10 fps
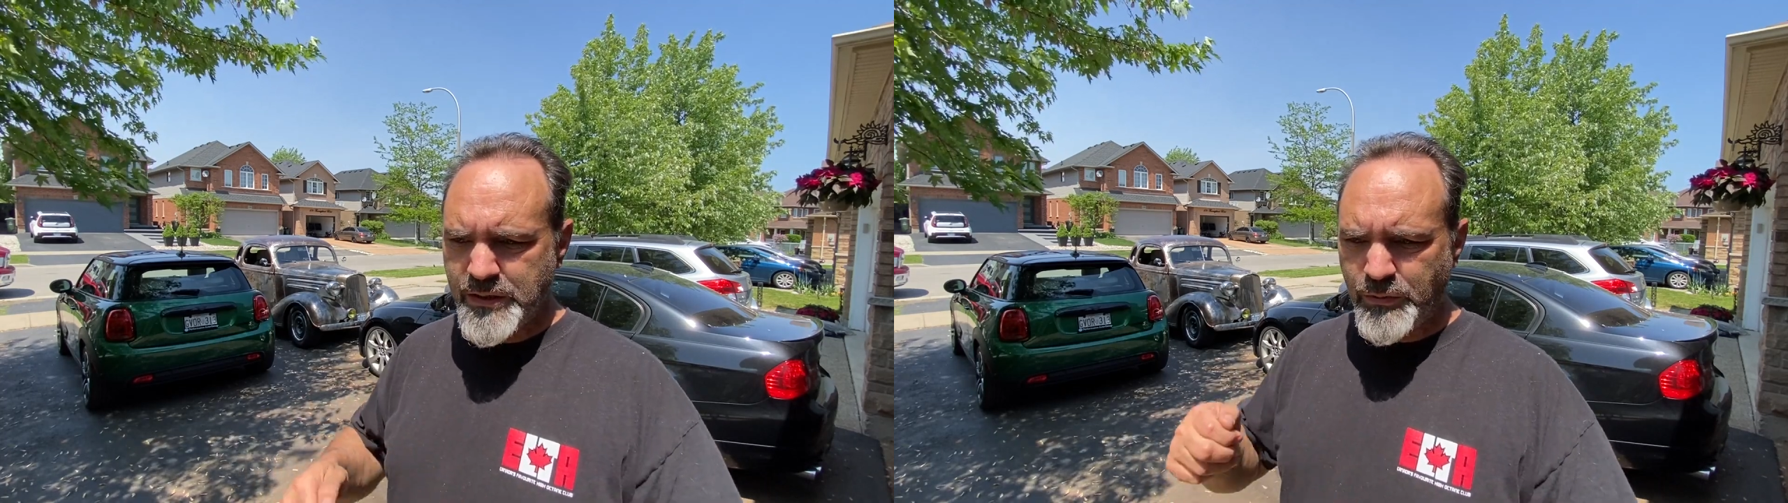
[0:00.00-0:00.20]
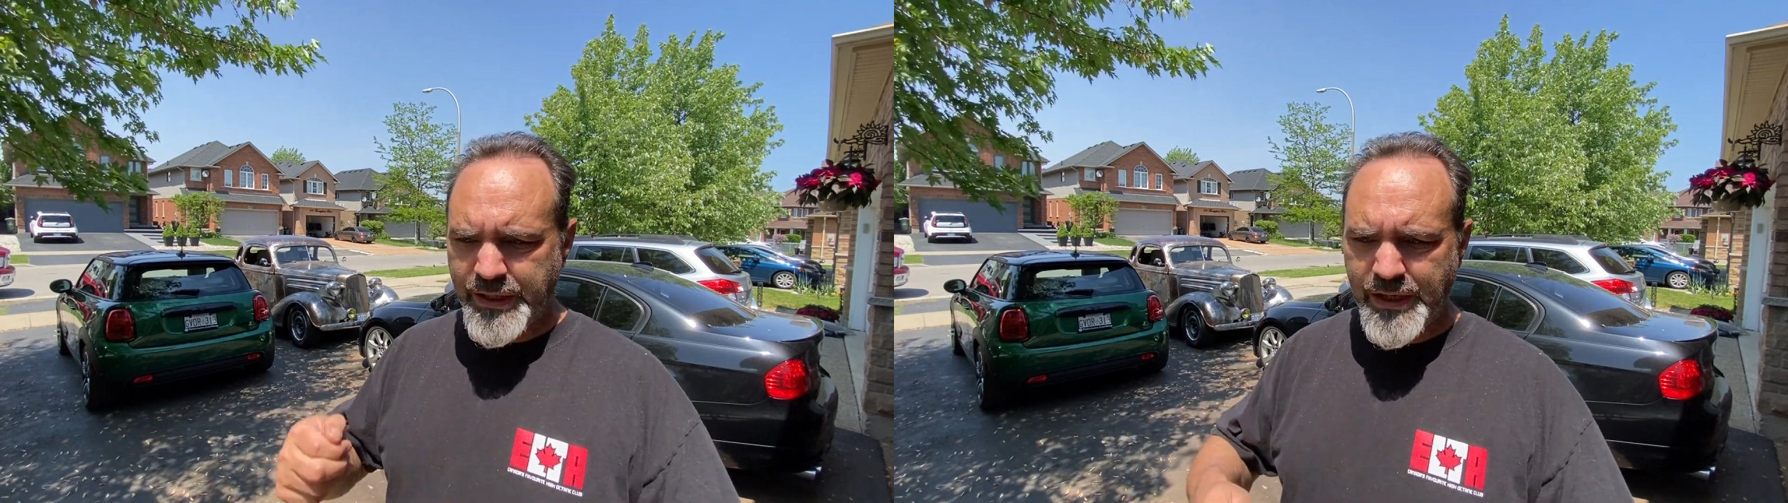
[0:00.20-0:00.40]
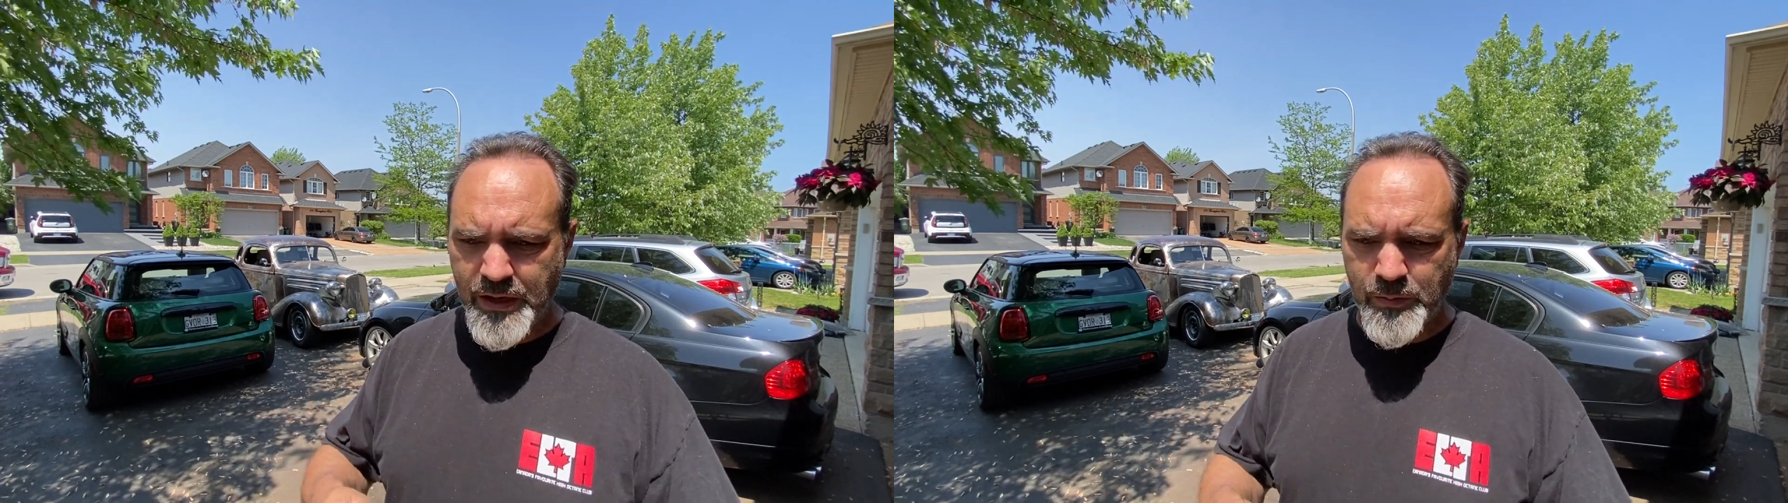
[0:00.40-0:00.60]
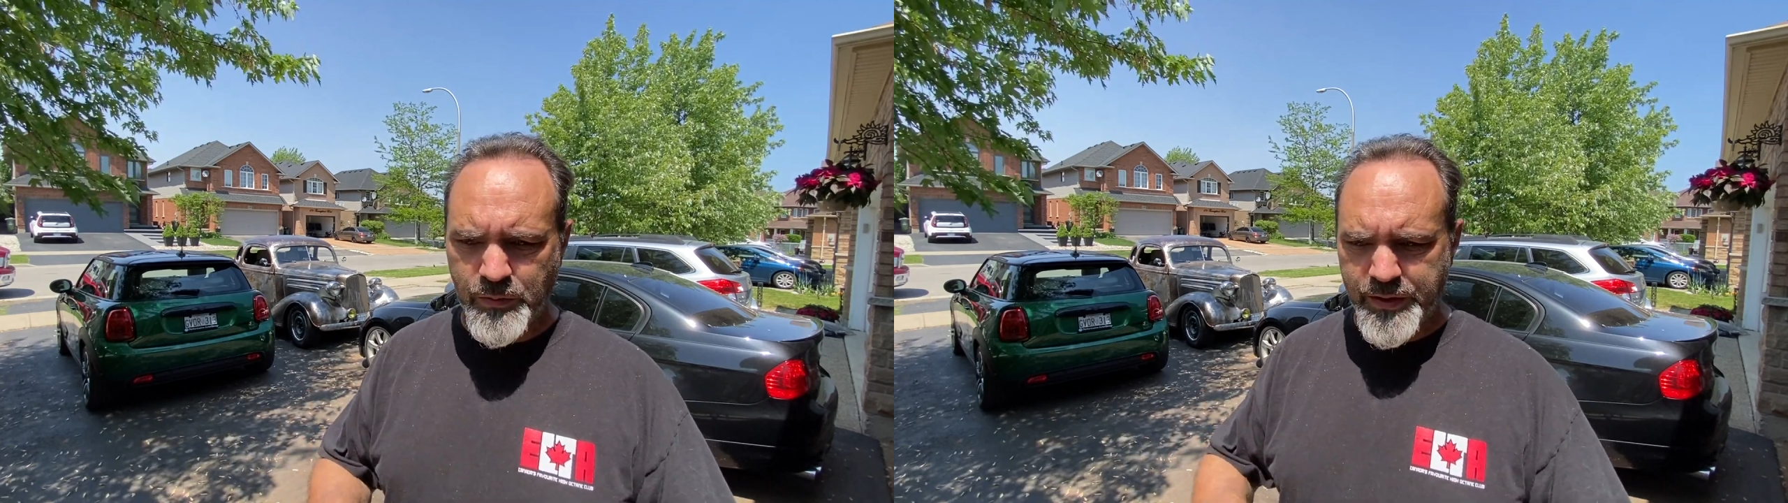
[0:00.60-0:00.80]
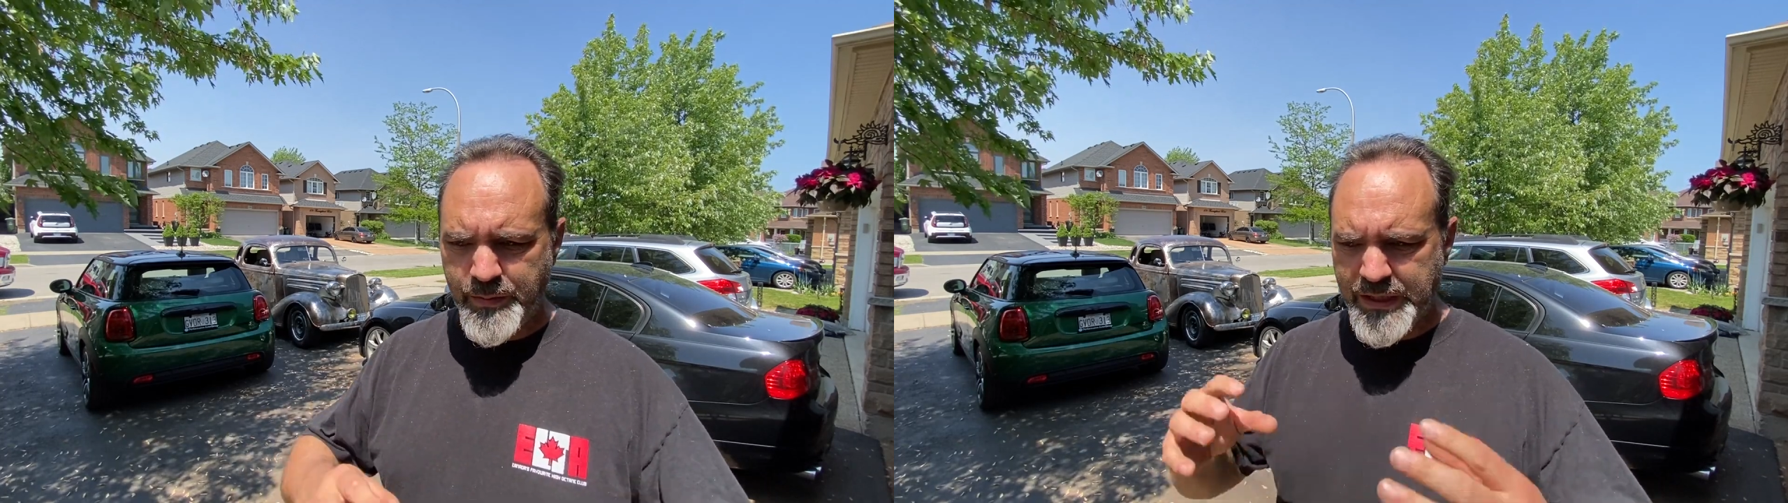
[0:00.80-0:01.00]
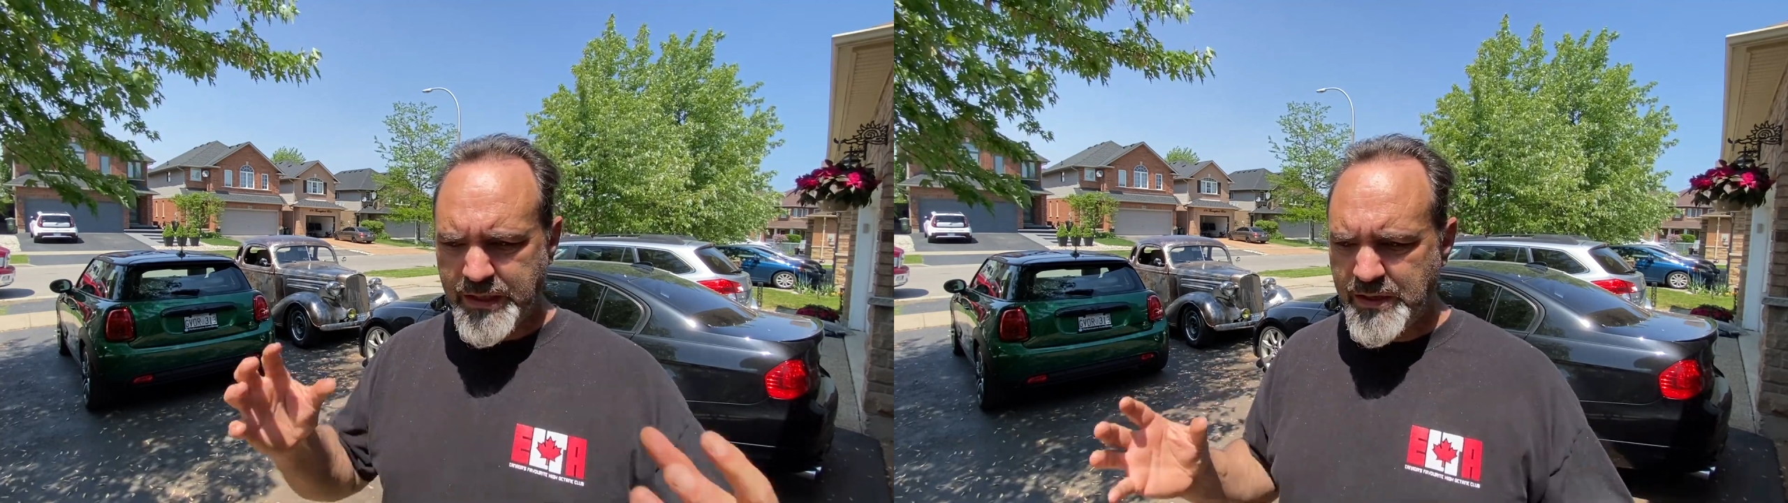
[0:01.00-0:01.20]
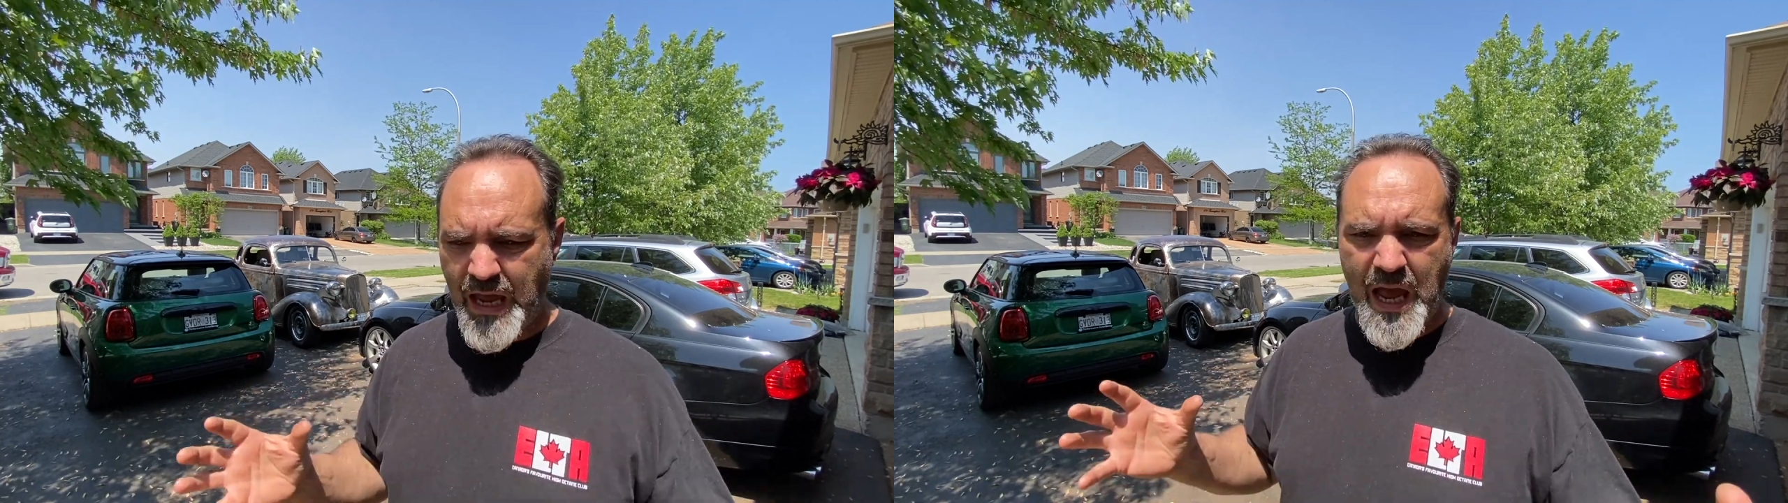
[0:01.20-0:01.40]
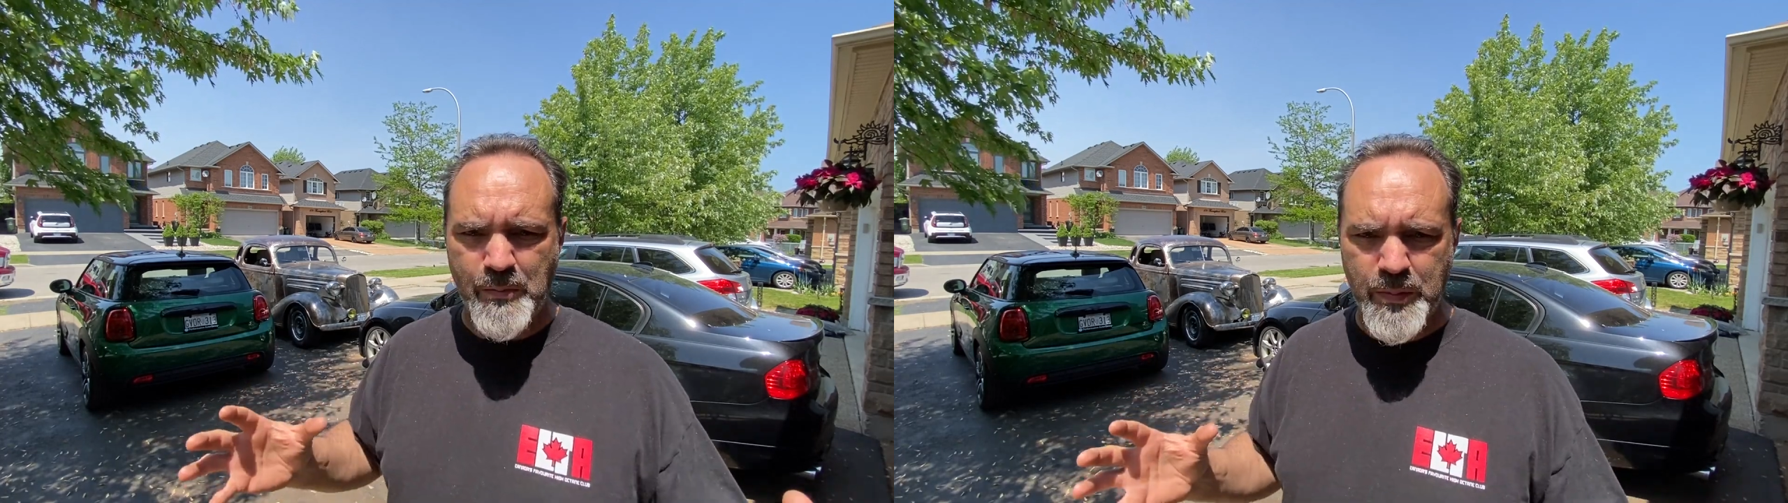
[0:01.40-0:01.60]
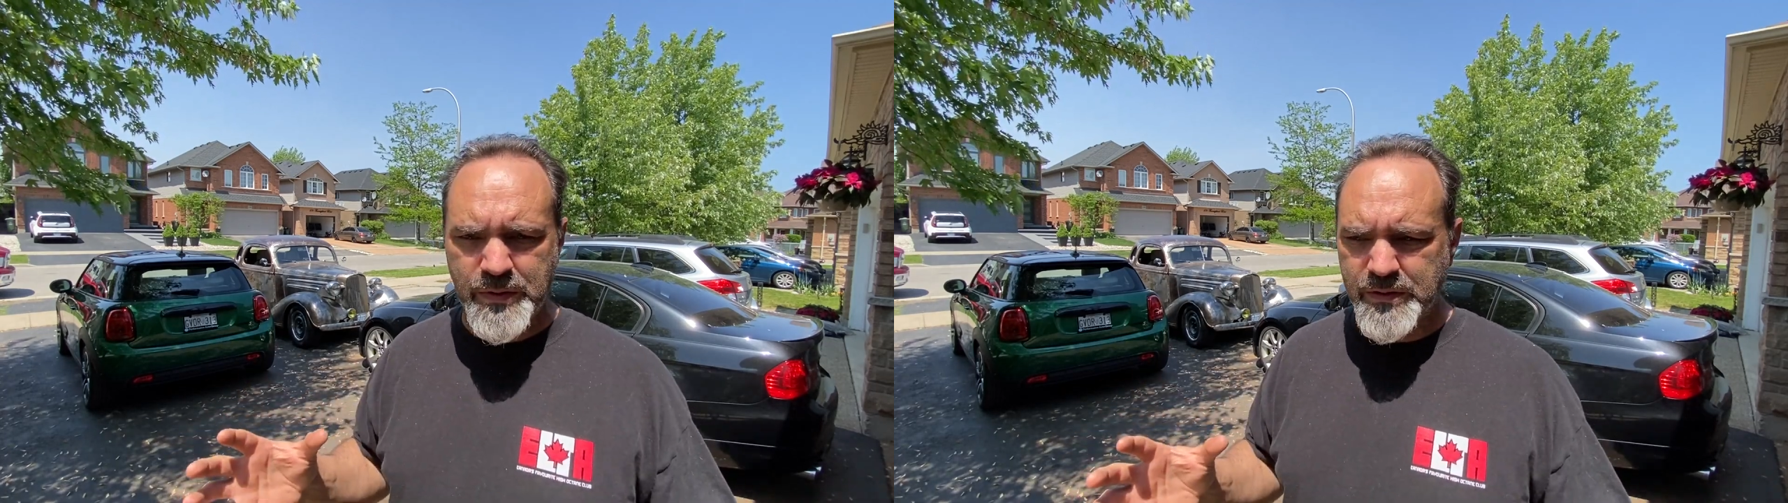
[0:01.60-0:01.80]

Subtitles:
wire it up with a big amp,